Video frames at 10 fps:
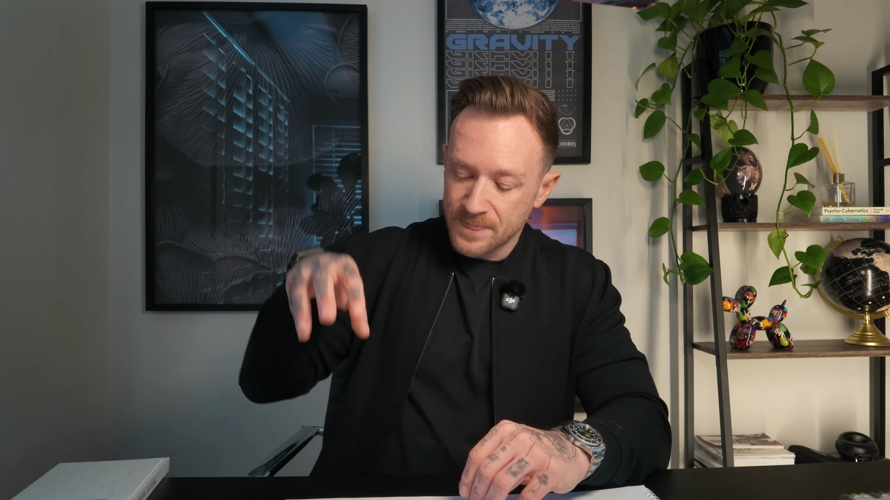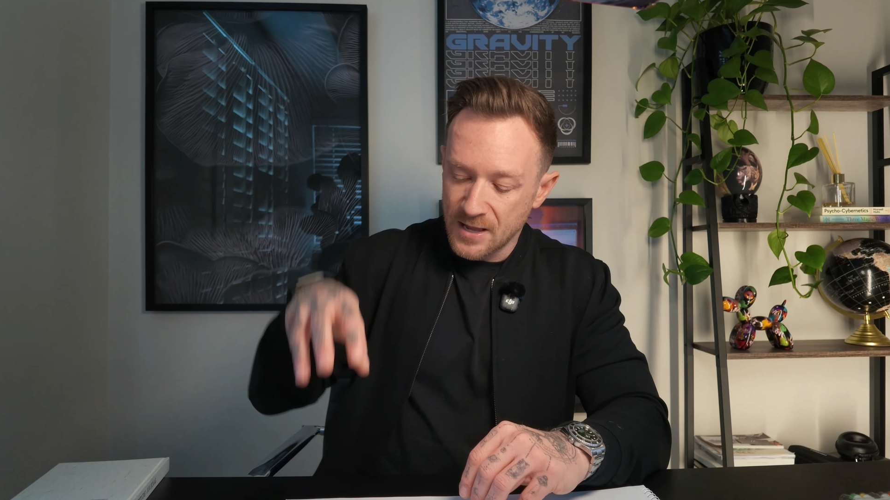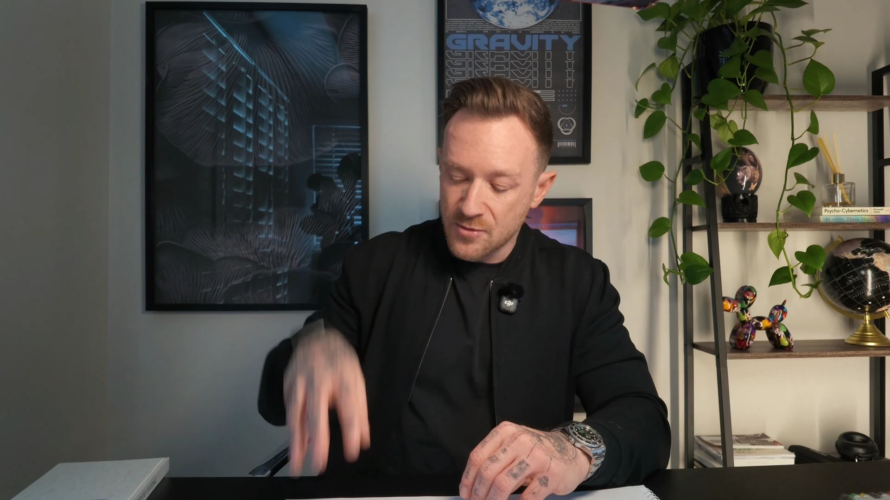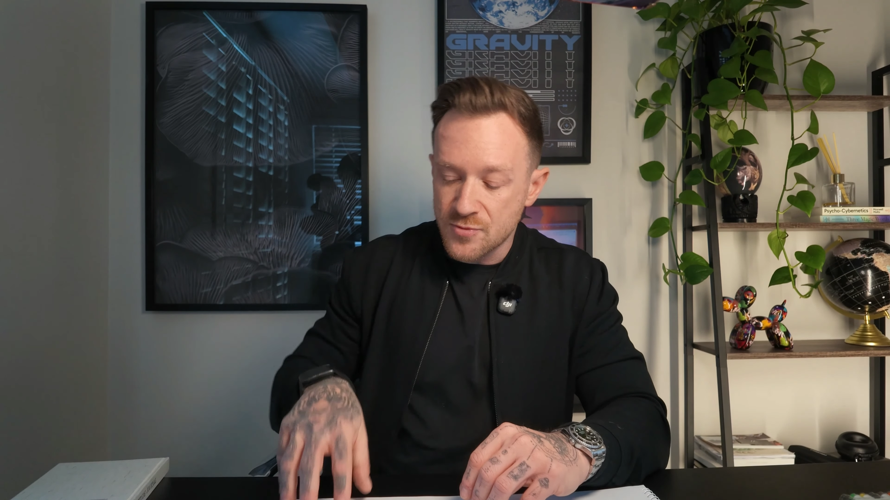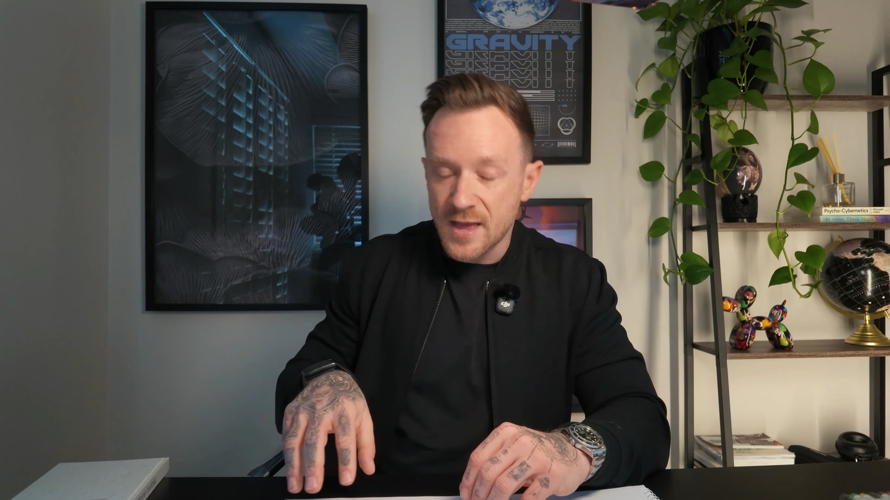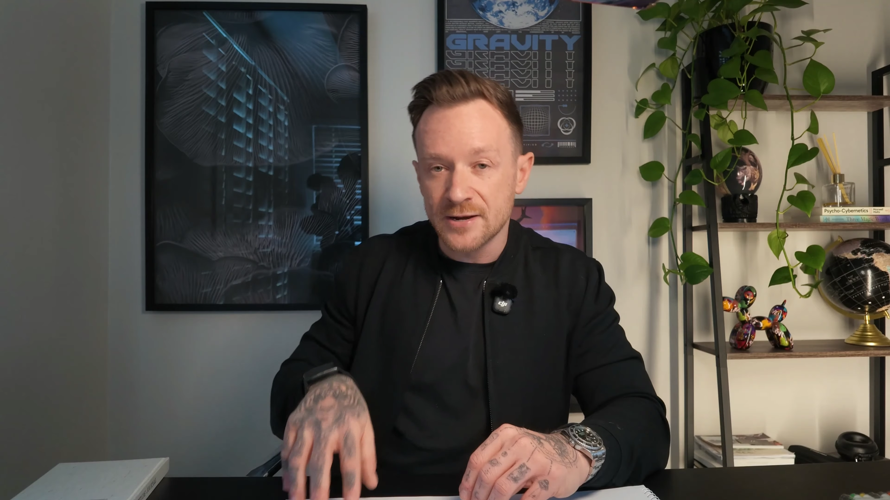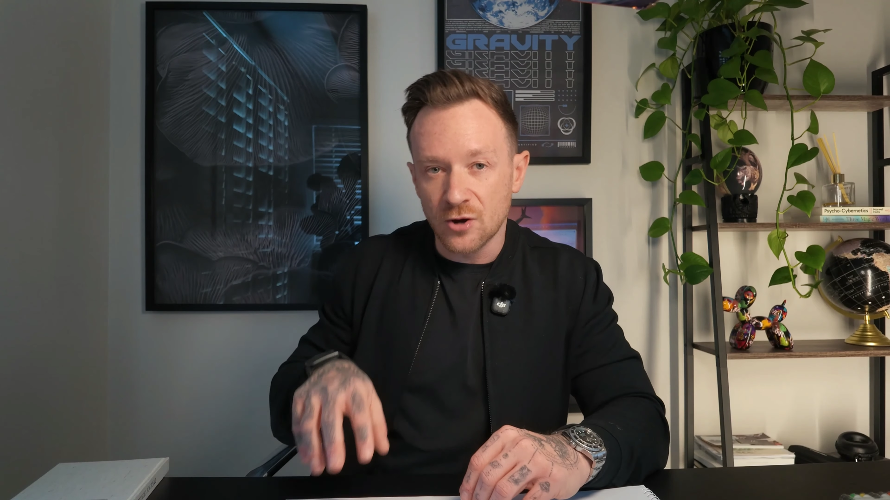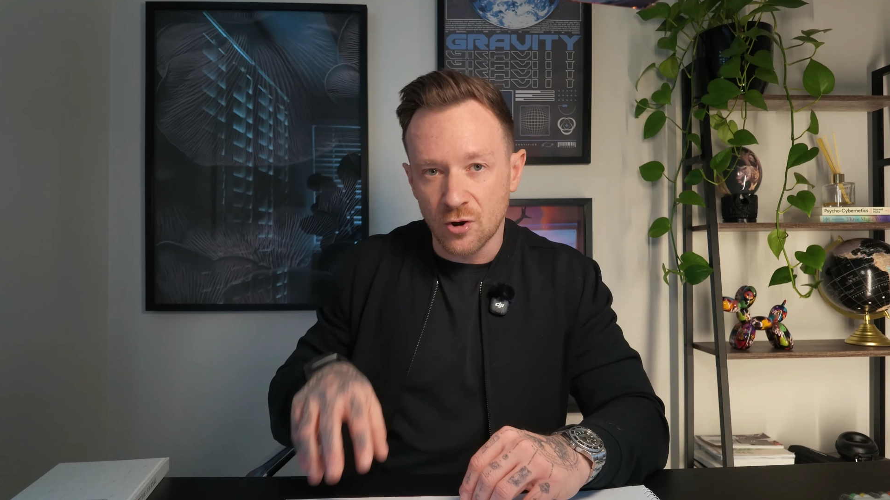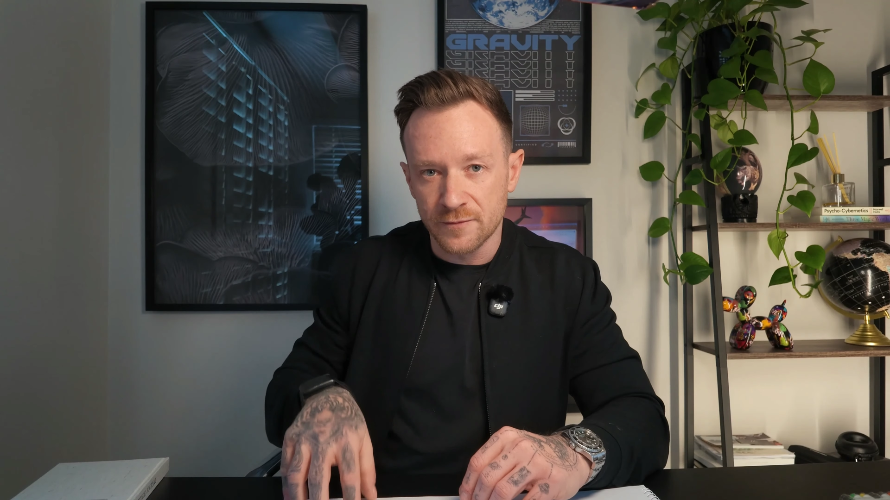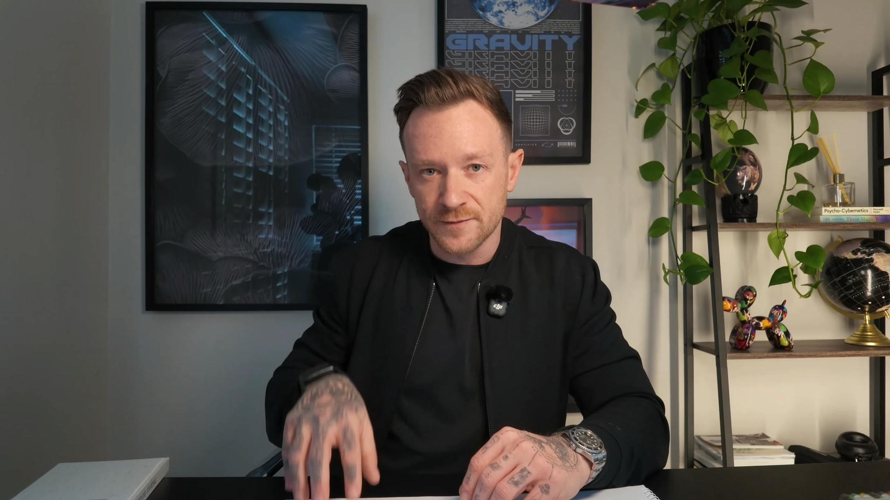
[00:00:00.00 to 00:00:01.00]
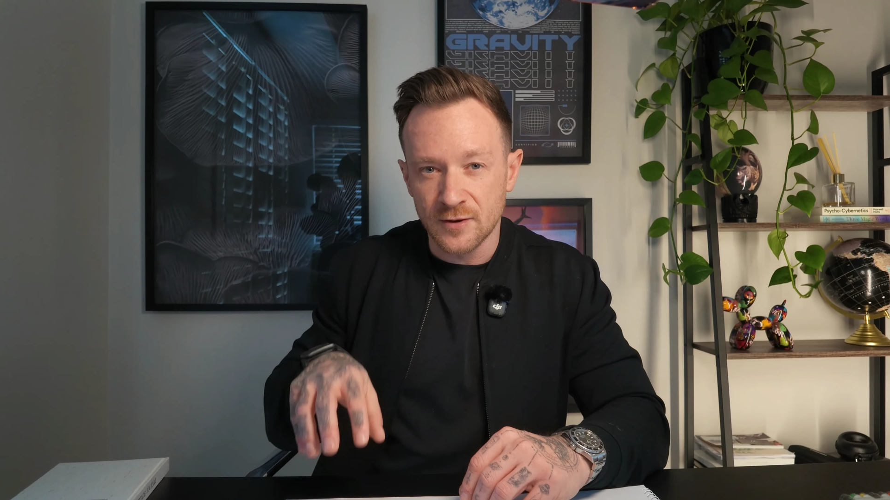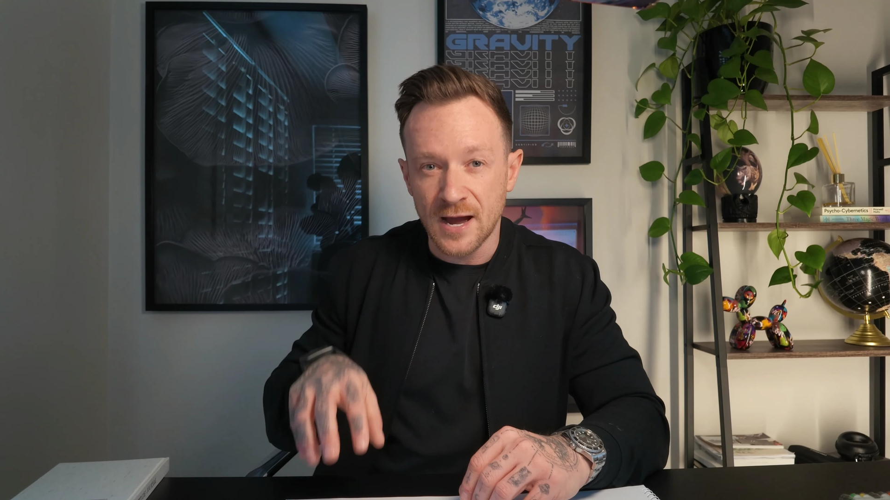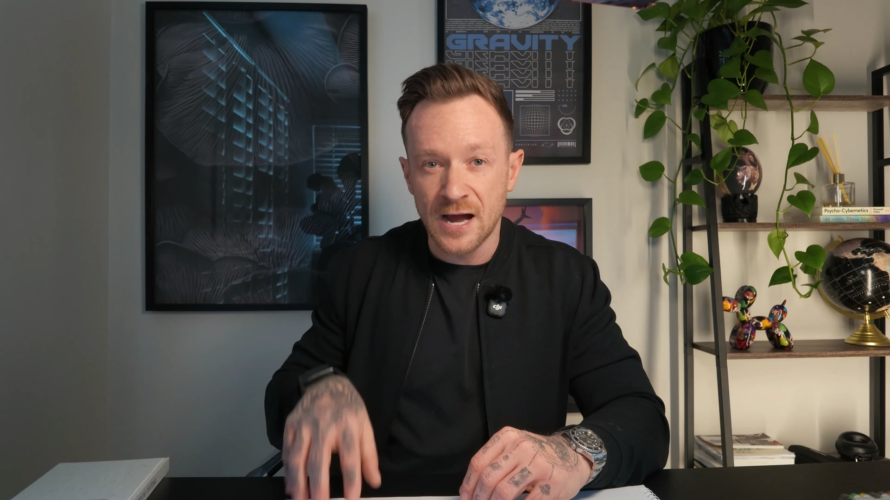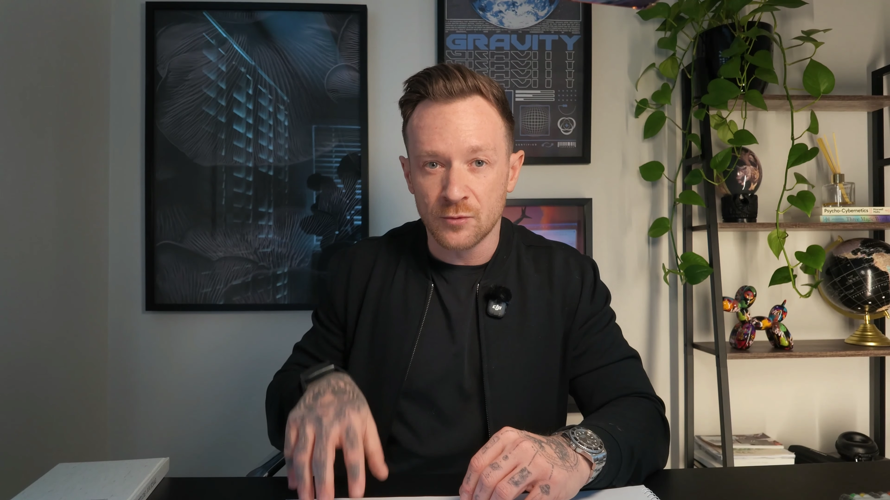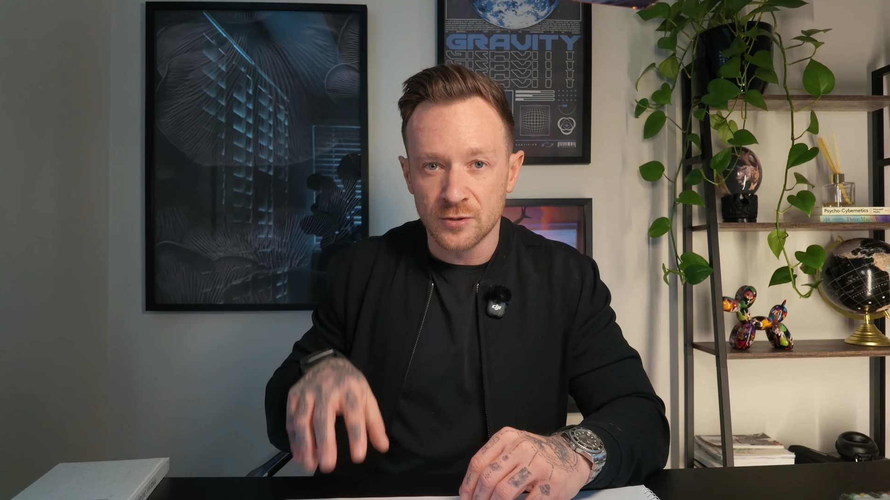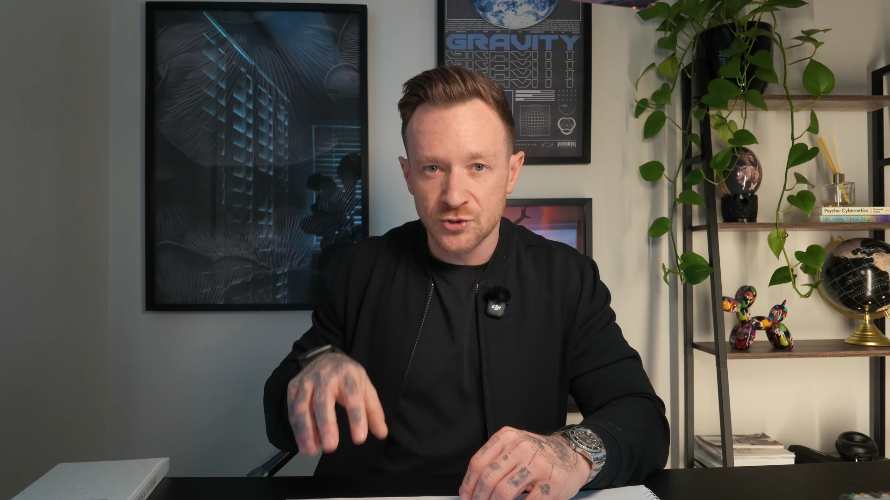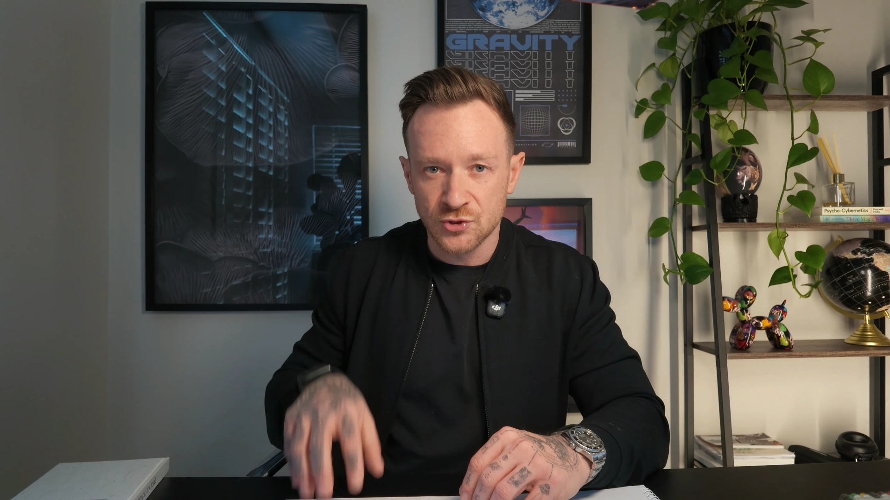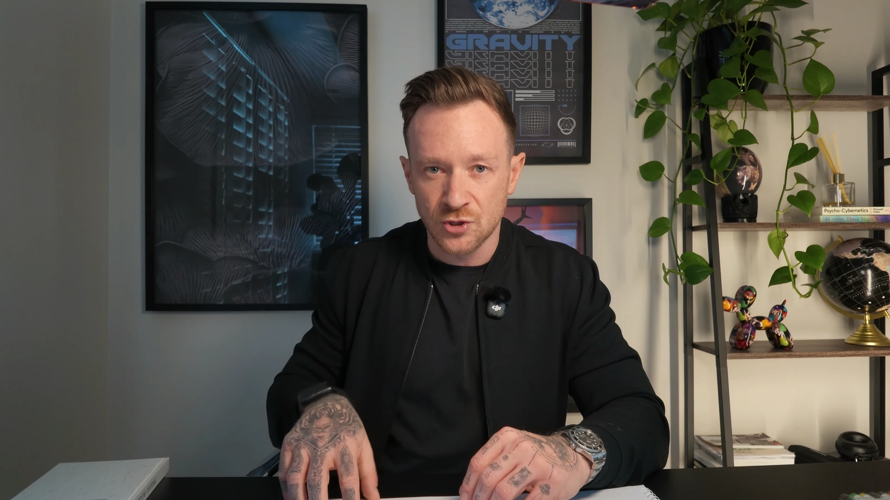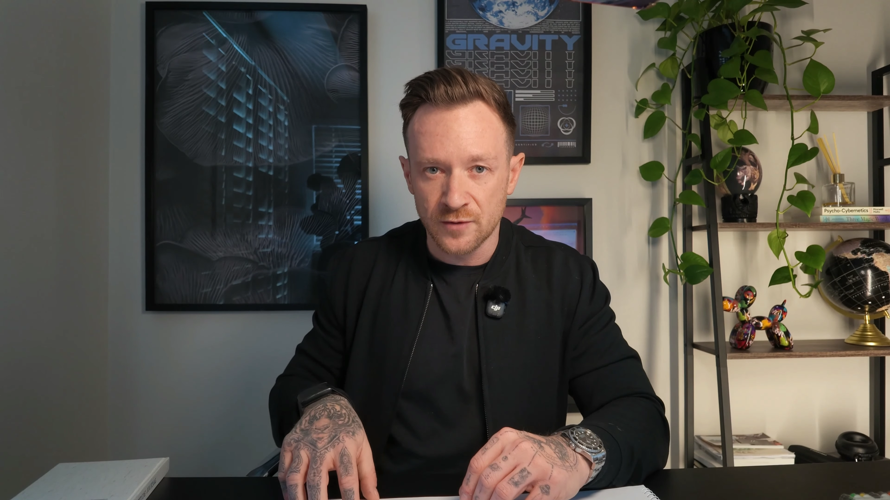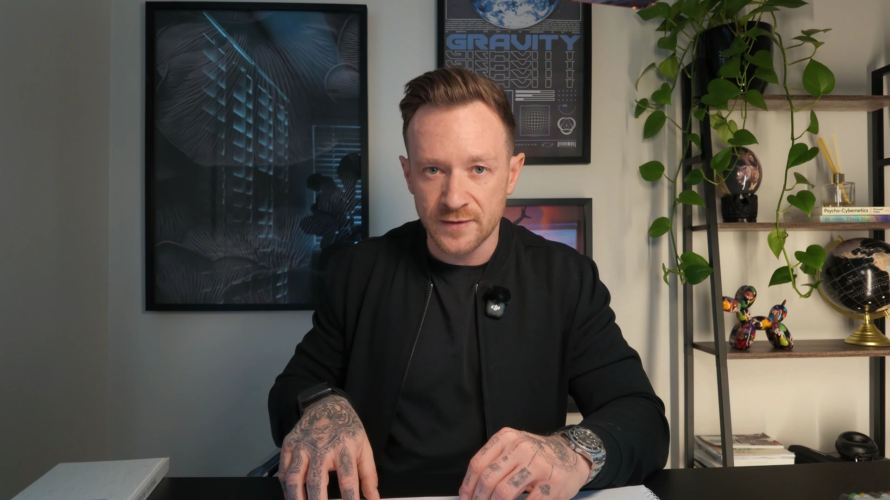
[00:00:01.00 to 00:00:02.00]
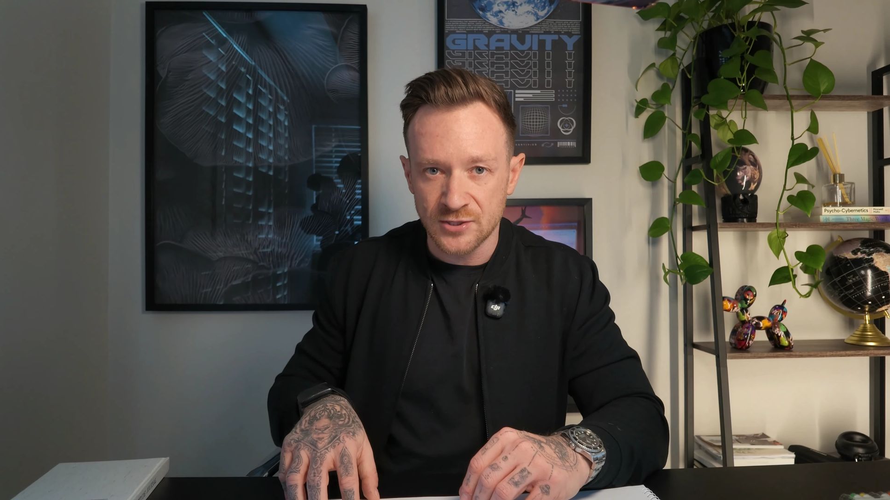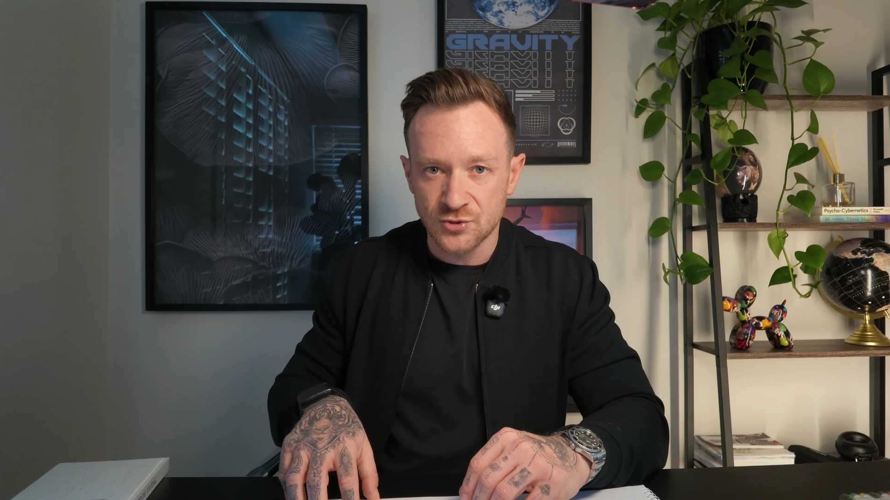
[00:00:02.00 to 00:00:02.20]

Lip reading: and then offer our service